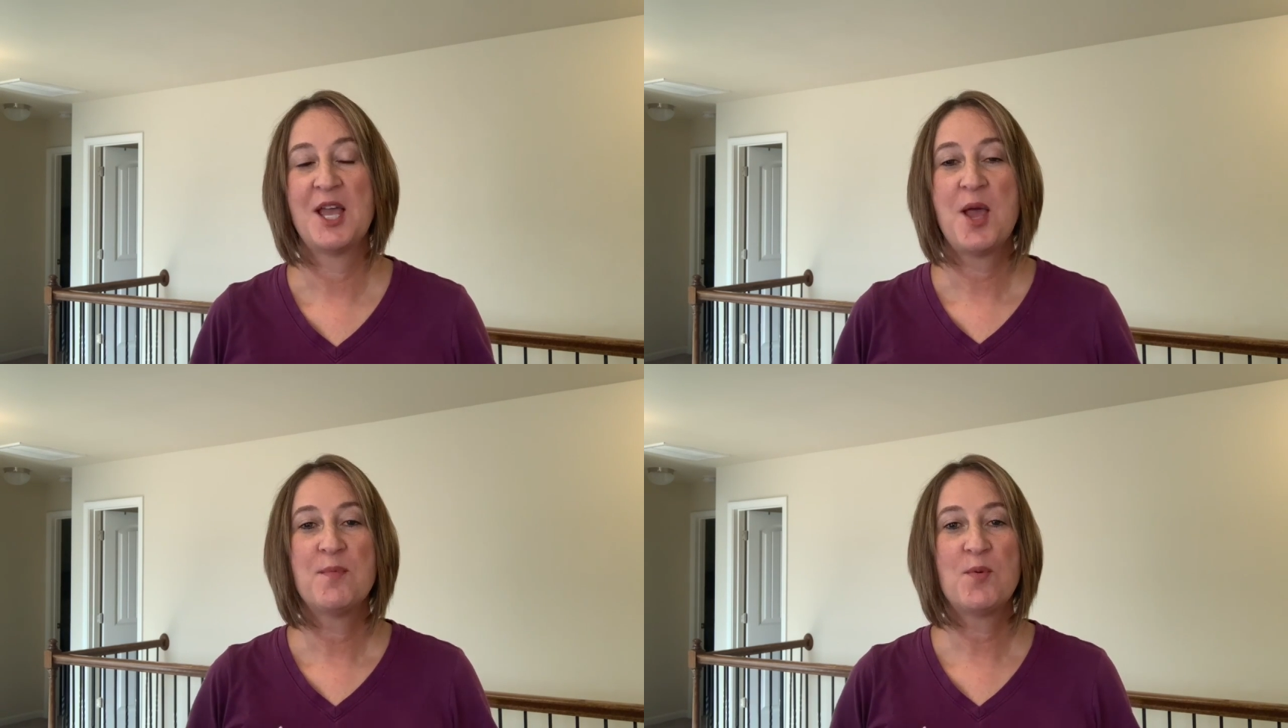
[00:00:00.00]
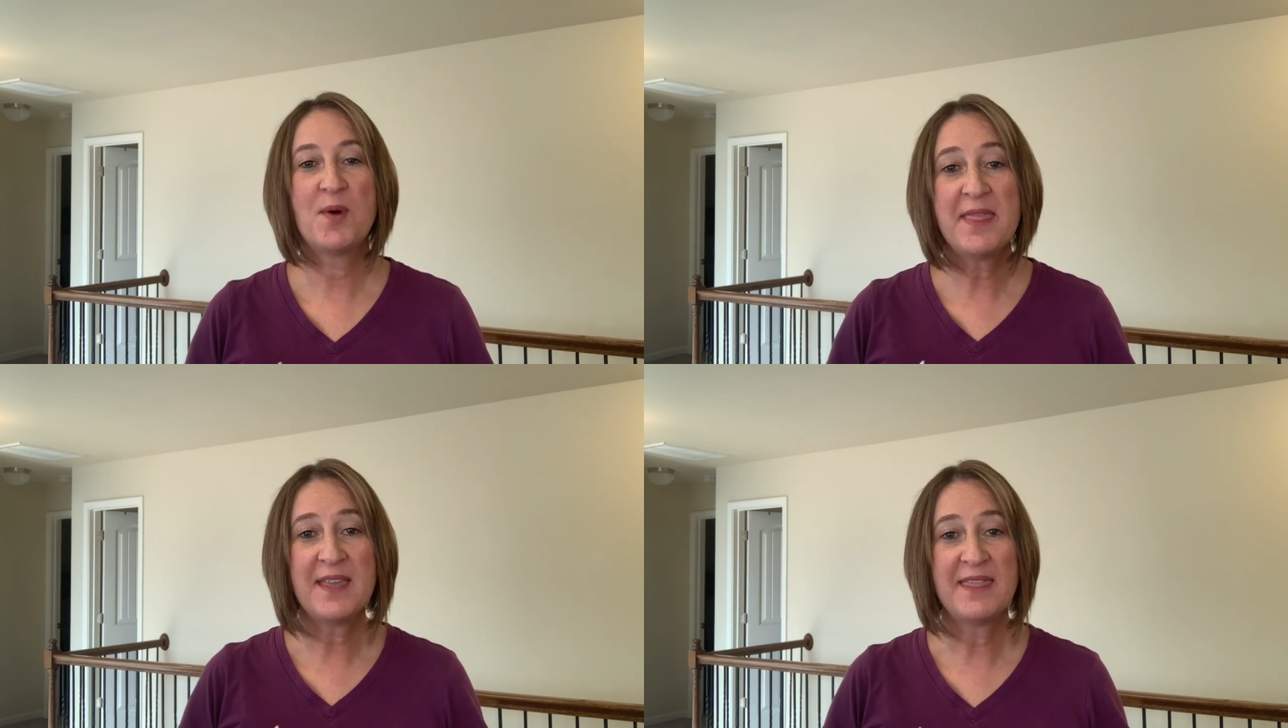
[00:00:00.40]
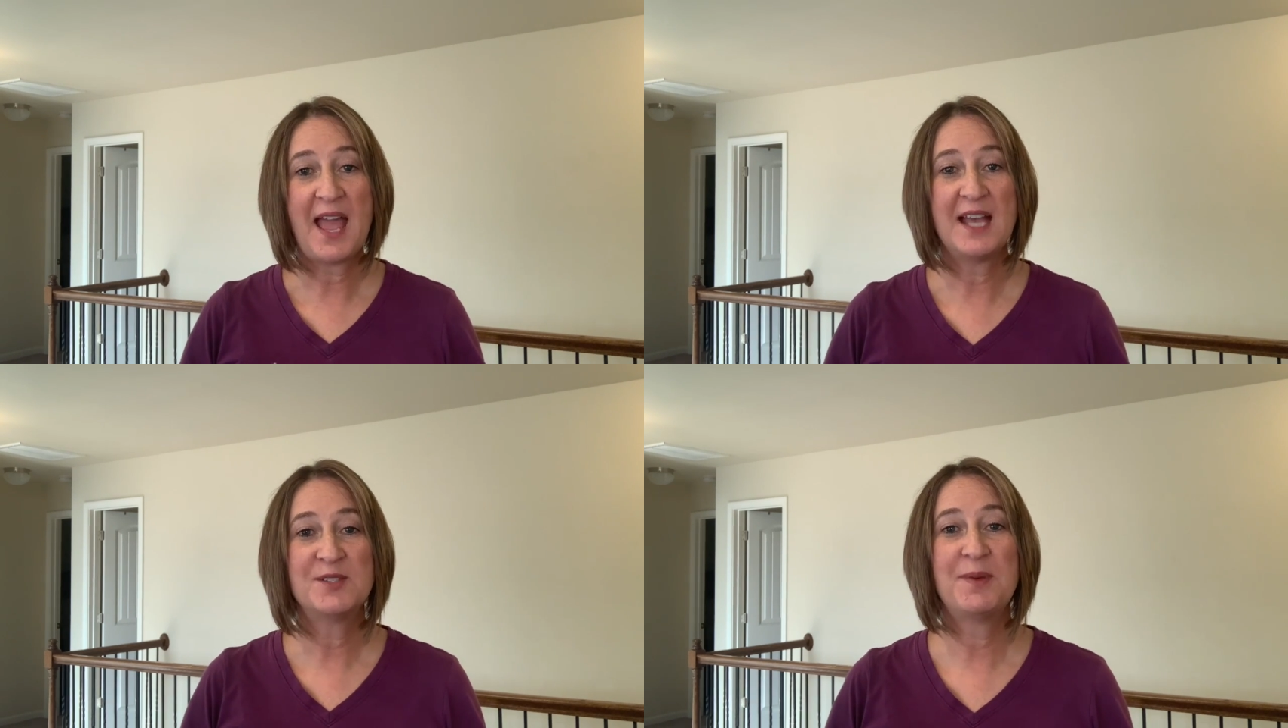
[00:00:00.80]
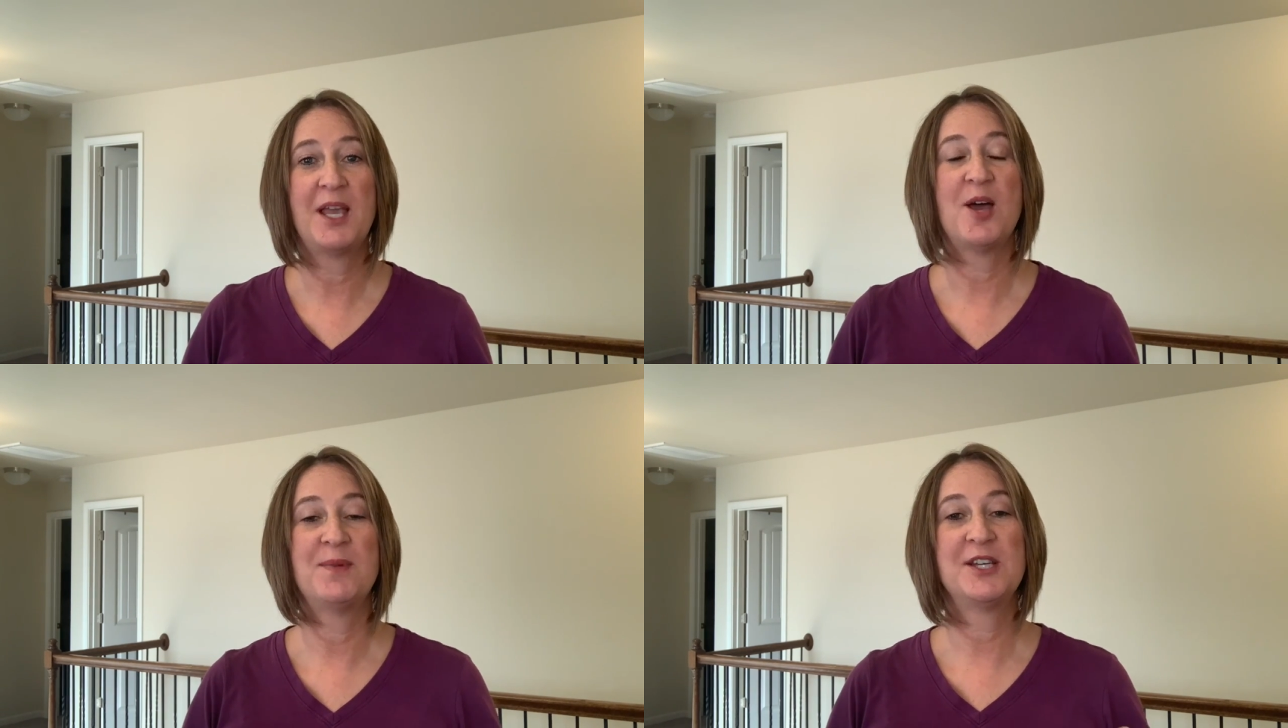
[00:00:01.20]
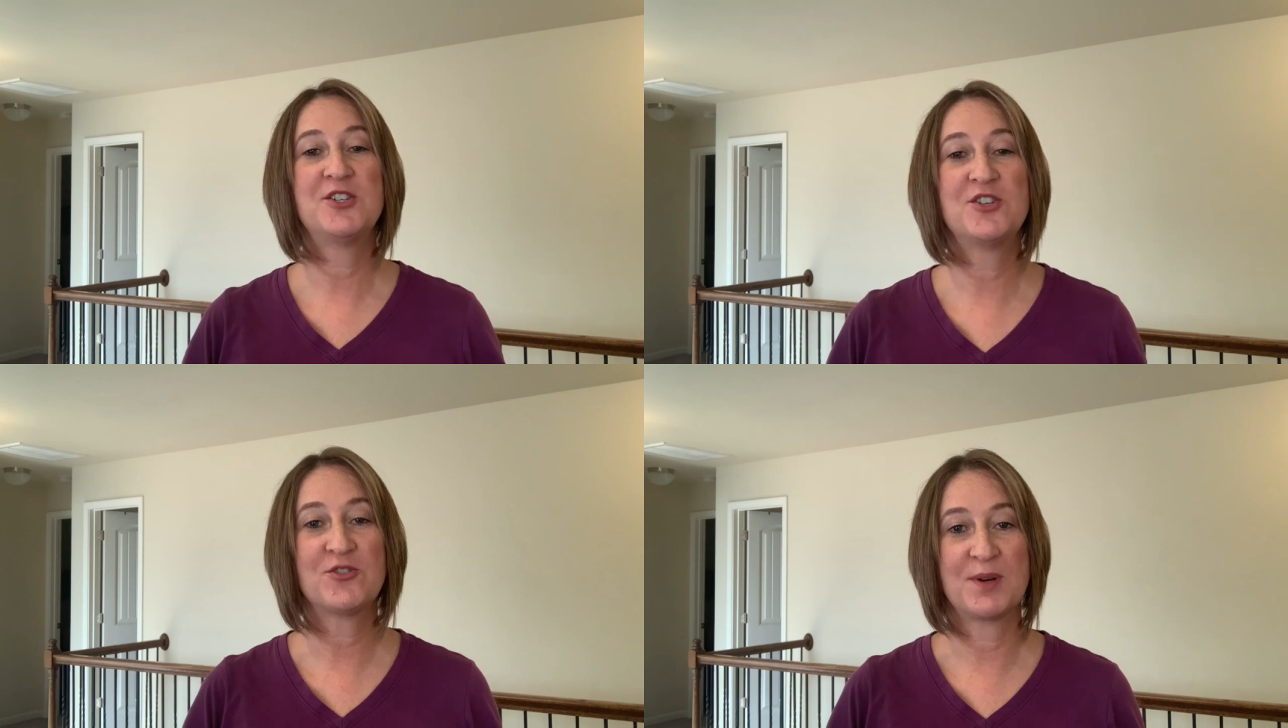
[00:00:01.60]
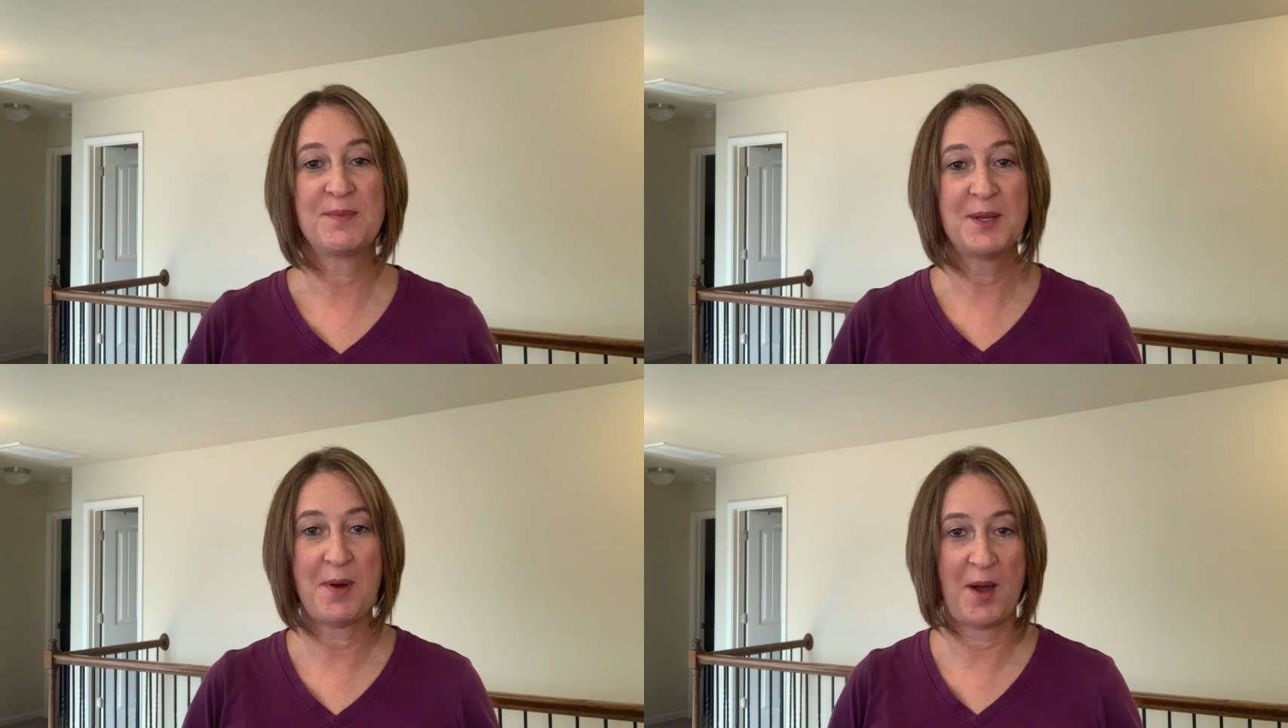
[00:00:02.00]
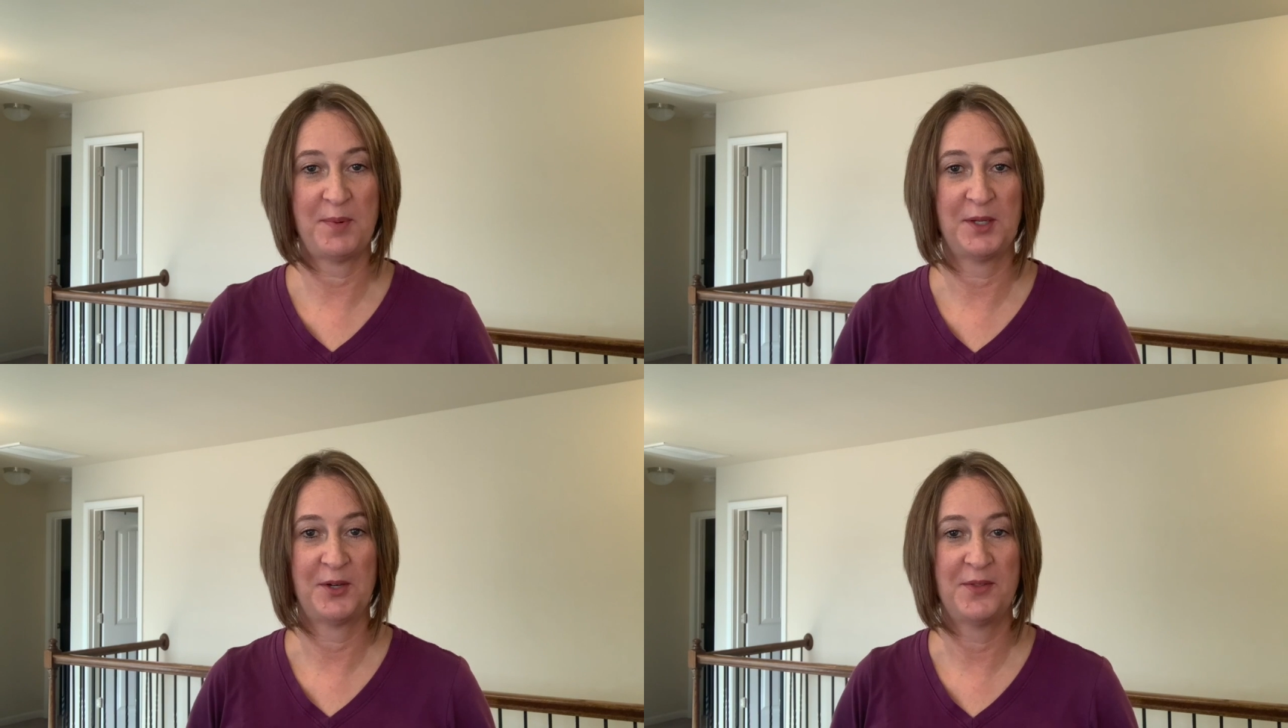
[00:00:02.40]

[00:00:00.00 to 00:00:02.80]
But one thing that has become extremely popular